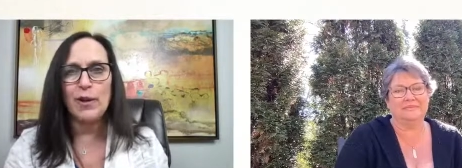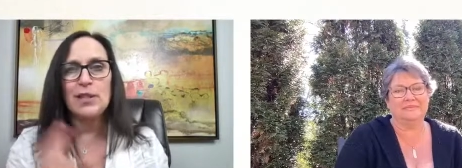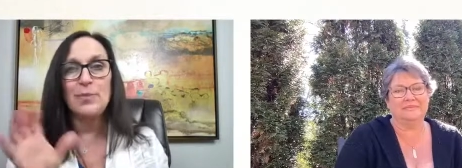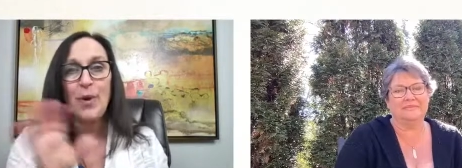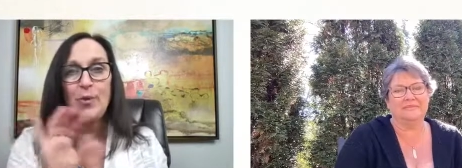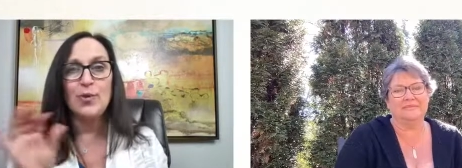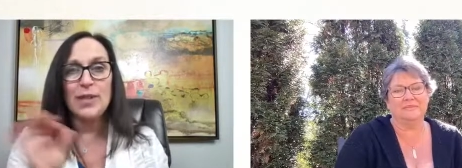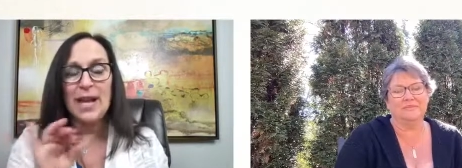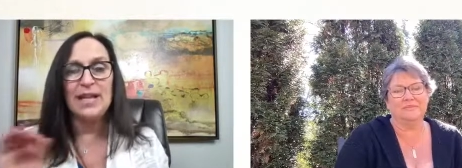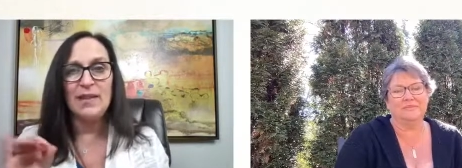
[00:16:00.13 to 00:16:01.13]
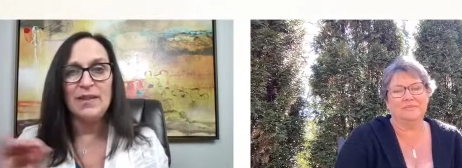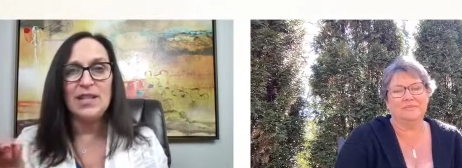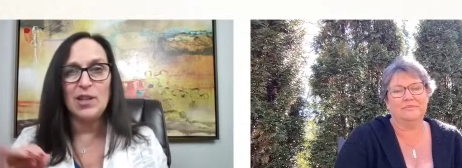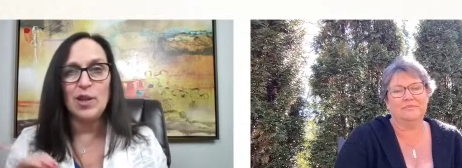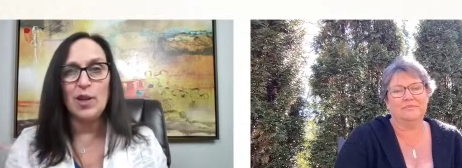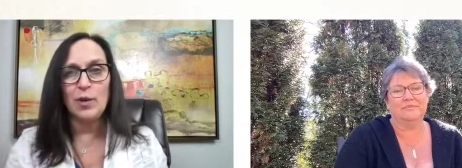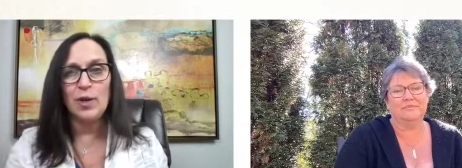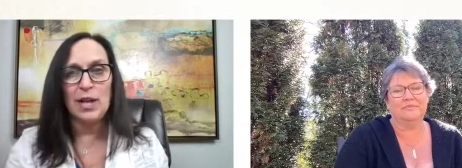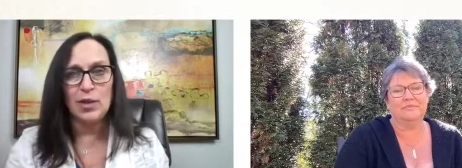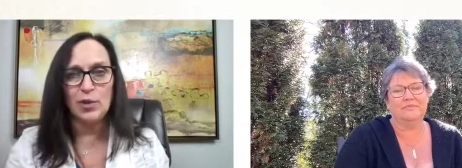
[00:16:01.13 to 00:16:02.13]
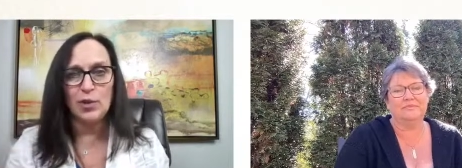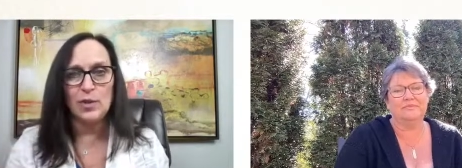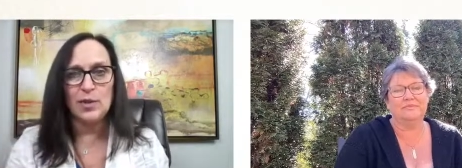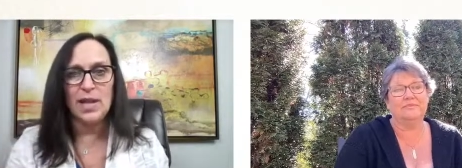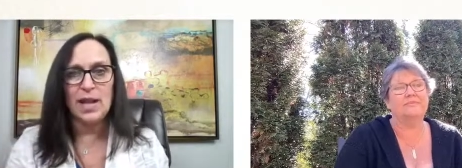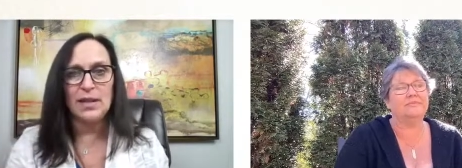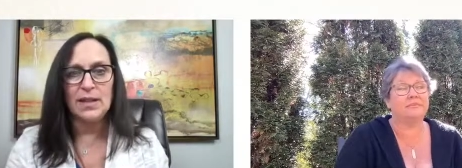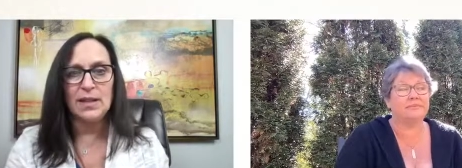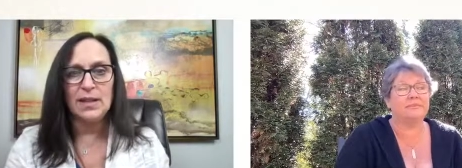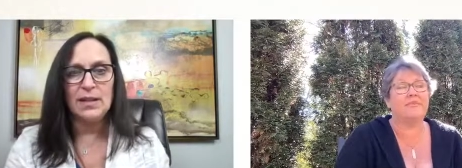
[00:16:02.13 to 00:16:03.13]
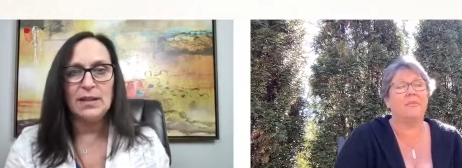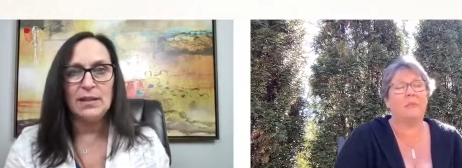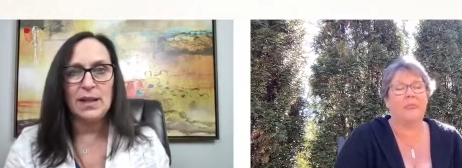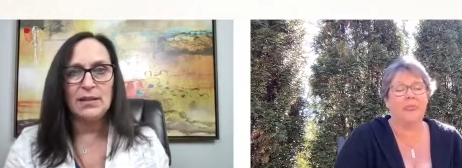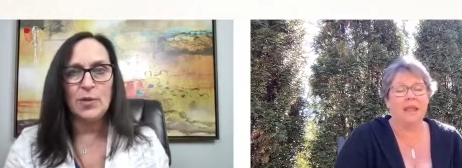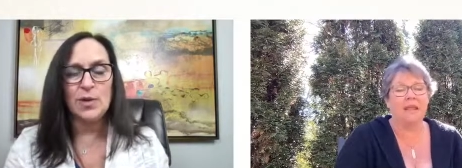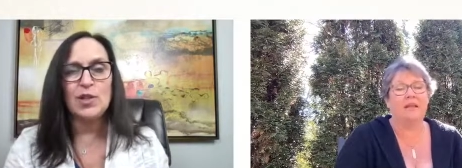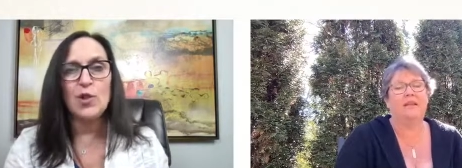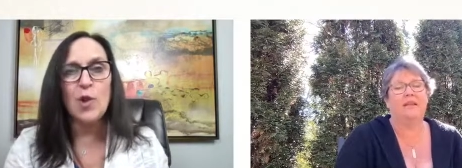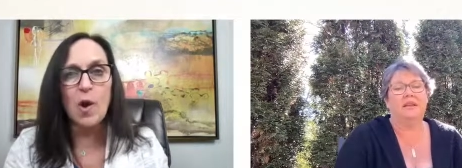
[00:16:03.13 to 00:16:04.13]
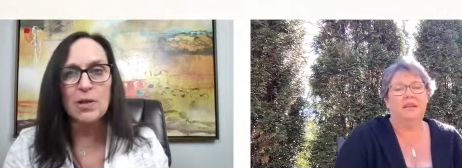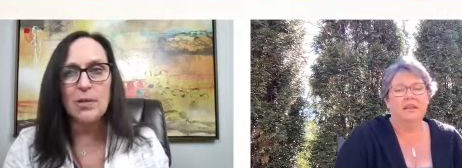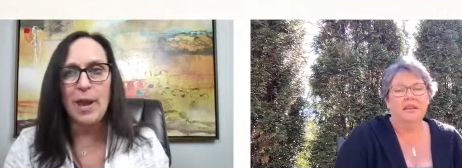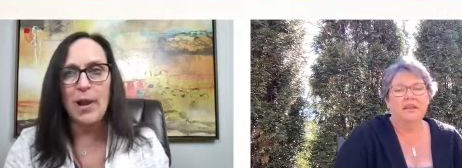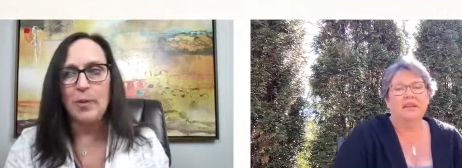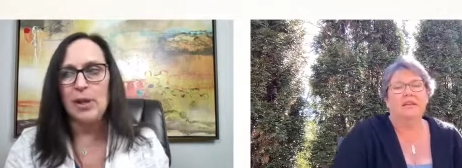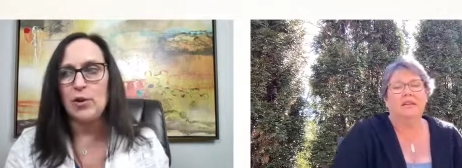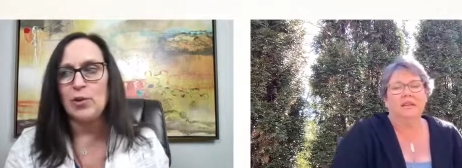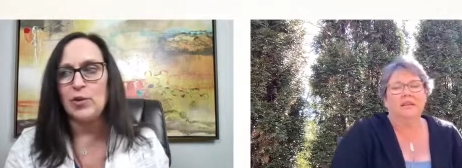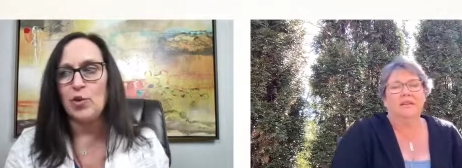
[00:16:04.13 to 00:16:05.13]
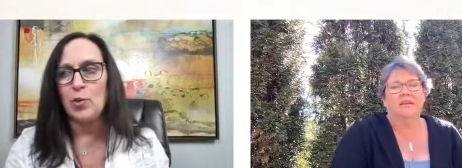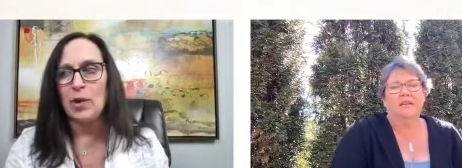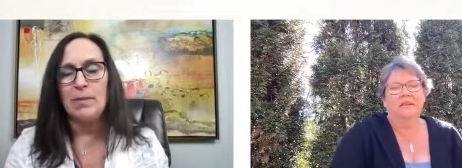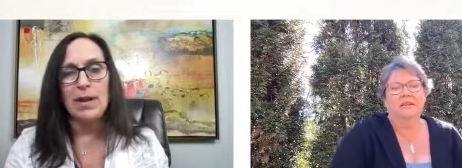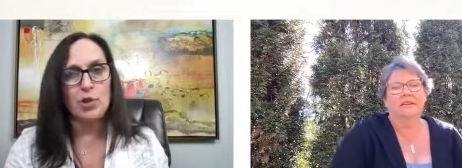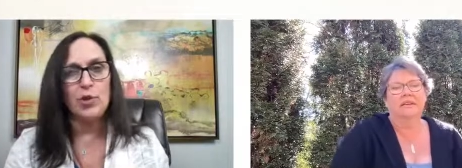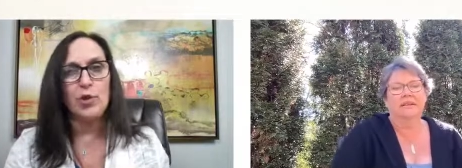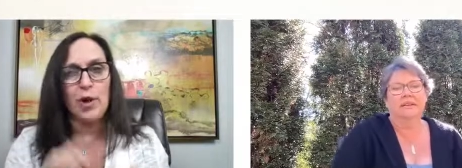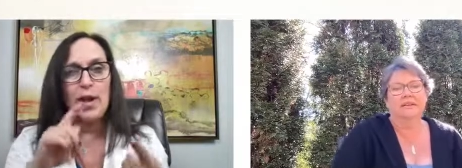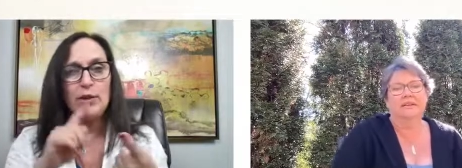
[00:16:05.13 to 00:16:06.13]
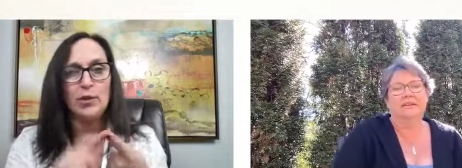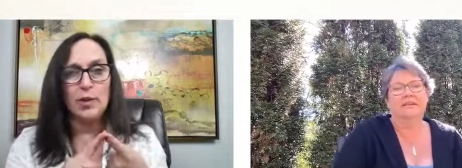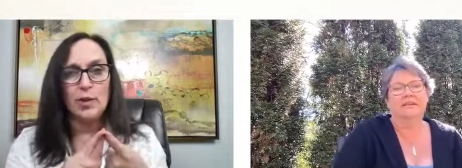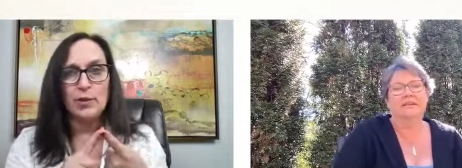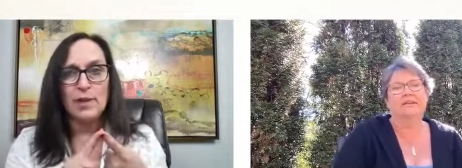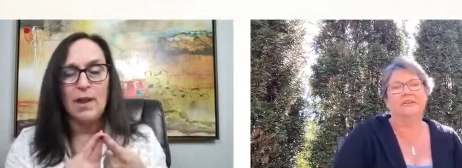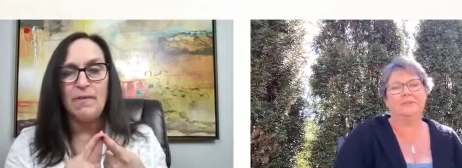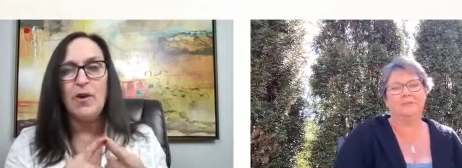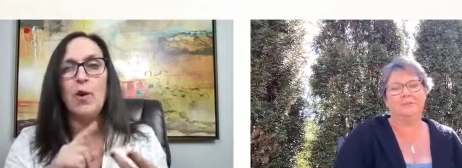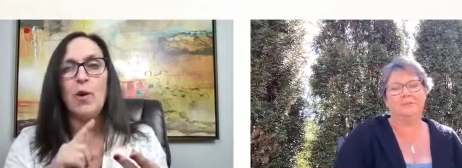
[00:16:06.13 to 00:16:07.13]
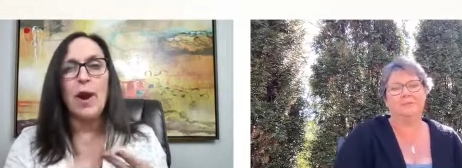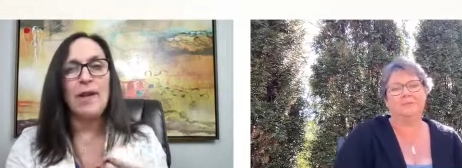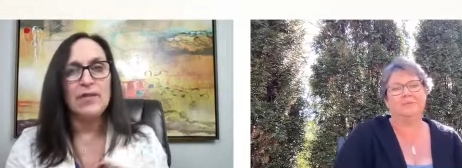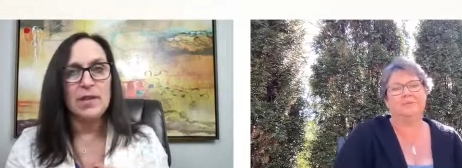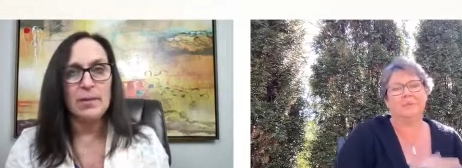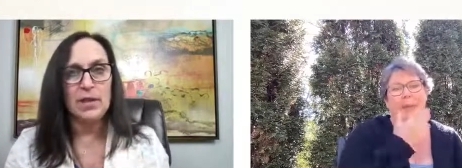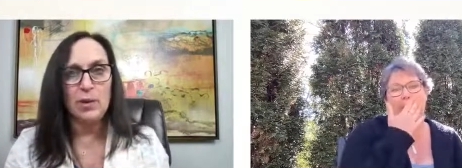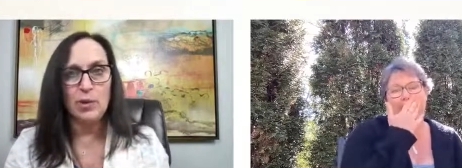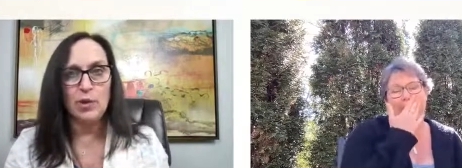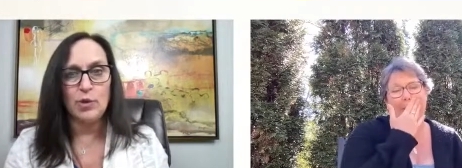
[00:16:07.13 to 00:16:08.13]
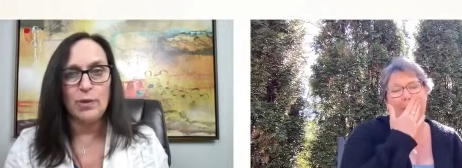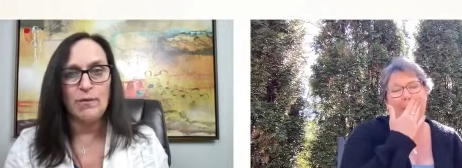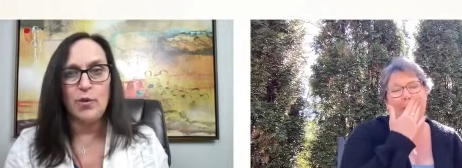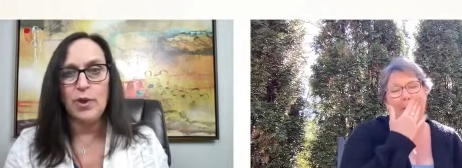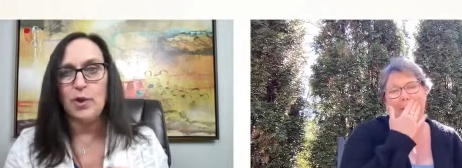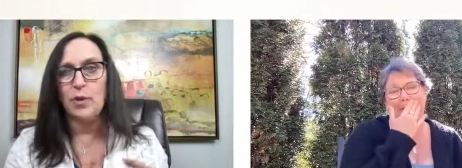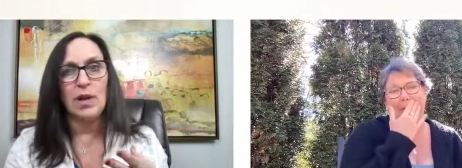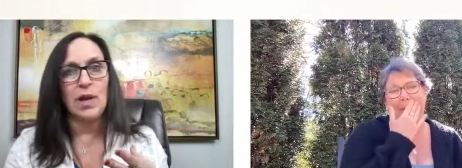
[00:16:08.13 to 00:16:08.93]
Speaker 1: exposed to any of these security issues that that Teresa talked about because you want to make sure you know how to do it yourself or have somebody who can do it for you and